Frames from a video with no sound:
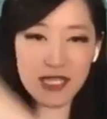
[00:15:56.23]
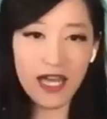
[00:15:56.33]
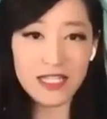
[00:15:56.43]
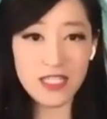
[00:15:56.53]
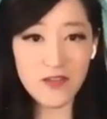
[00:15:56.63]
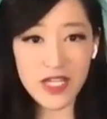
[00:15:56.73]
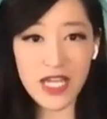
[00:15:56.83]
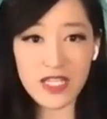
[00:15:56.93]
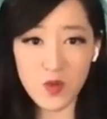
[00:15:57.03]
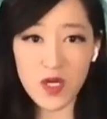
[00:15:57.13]
activity
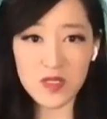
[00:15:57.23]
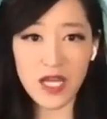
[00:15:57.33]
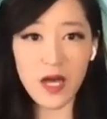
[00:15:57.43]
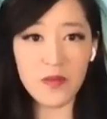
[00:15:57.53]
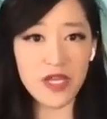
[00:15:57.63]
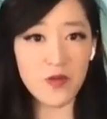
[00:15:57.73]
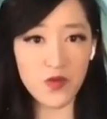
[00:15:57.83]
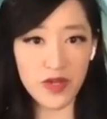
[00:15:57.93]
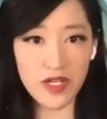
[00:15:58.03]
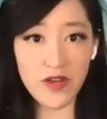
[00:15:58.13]
as well to help get
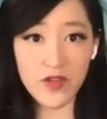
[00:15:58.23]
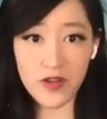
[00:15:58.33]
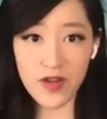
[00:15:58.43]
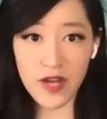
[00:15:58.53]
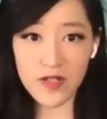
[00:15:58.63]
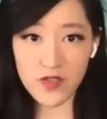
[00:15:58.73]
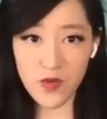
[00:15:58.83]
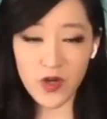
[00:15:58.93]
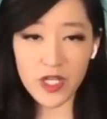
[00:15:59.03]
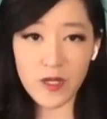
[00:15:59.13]
rid of your virus
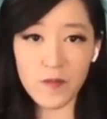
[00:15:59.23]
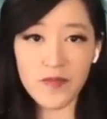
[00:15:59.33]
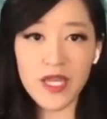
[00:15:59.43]
for you.